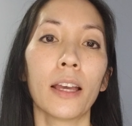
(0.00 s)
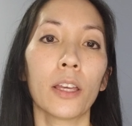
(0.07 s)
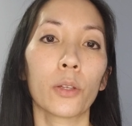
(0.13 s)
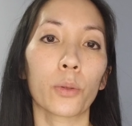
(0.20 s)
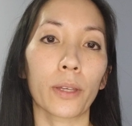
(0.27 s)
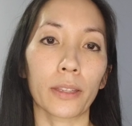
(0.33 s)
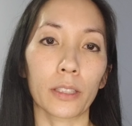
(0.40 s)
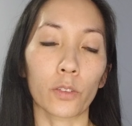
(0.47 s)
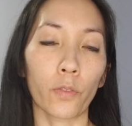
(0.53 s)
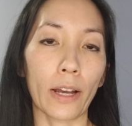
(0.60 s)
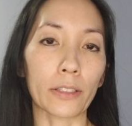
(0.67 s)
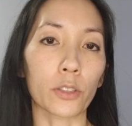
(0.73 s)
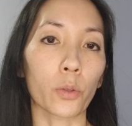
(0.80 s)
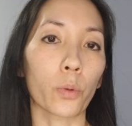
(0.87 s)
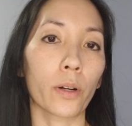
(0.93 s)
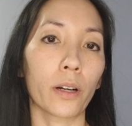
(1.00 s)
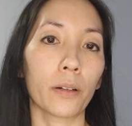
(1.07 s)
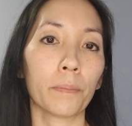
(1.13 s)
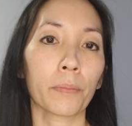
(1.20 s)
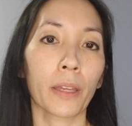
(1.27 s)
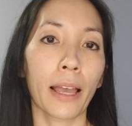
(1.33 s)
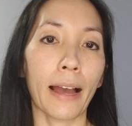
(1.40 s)
You get this factor where
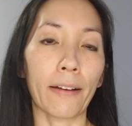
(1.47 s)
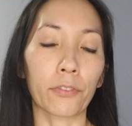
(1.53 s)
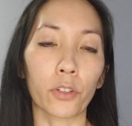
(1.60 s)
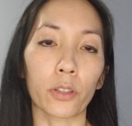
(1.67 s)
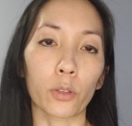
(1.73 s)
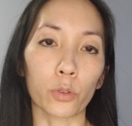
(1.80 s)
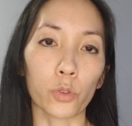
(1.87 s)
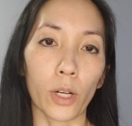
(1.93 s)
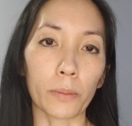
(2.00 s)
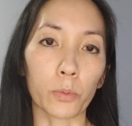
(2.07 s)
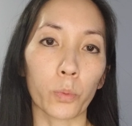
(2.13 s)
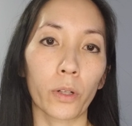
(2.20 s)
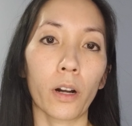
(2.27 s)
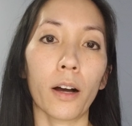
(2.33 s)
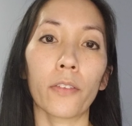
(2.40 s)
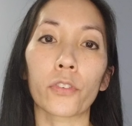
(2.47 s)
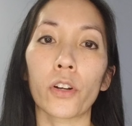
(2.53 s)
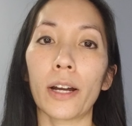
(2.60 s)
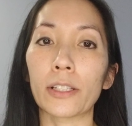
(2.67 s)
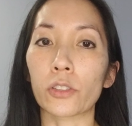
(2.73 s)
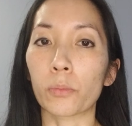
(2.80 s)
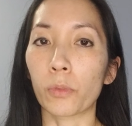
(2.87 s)
after those drops wear off, your
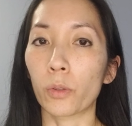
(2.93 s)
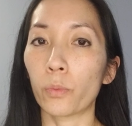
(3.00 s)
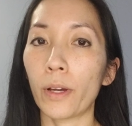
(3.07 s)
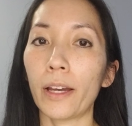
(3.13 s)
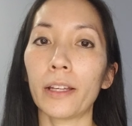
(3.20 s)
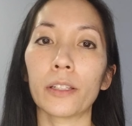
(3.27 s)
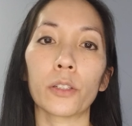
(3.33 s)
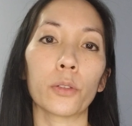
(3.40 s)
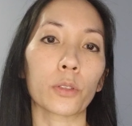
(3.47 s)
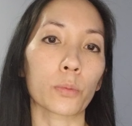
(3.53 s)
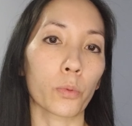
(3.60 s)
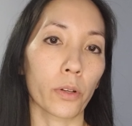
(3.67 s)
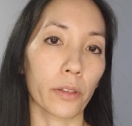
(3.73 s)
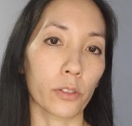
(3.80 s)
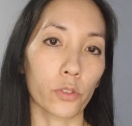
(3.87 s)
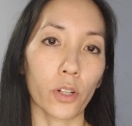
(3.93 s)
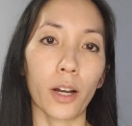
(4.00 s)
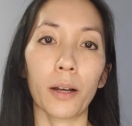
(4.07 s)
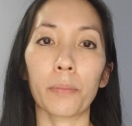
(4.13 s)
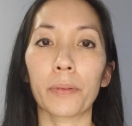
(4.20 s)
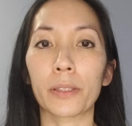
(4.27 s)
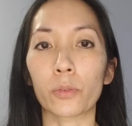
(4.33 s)
eyes are more red, you use more of the
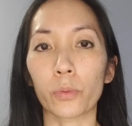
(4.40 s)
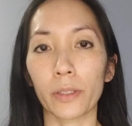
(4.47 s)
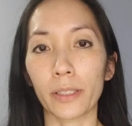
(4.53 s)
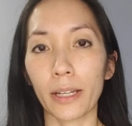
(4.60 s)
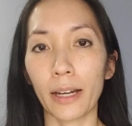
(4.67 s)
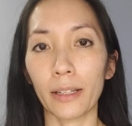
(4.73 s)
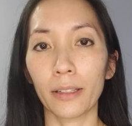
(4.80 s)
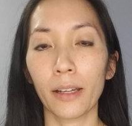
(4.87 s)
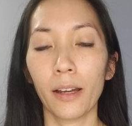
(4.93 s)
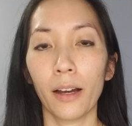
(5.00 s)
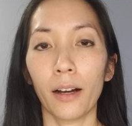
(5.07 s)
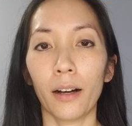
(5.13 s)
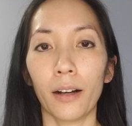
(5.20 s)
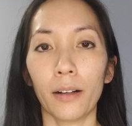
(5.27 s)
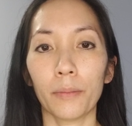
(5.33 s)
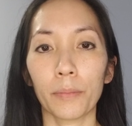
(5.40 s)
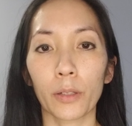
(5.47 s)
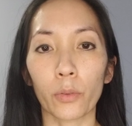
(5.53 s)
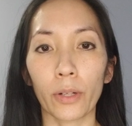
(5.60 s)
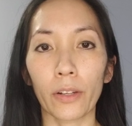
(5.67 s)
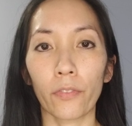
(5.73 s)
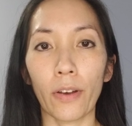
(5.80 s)
drop. It's really not a
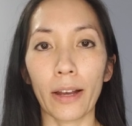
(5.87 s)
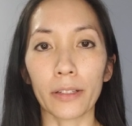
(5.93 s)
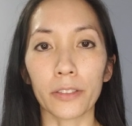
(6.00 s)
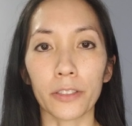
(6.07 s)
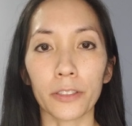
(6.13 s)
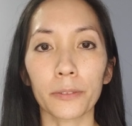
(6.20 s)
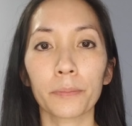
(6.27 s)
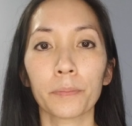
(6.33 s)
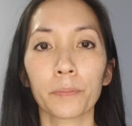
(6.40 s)
great factor.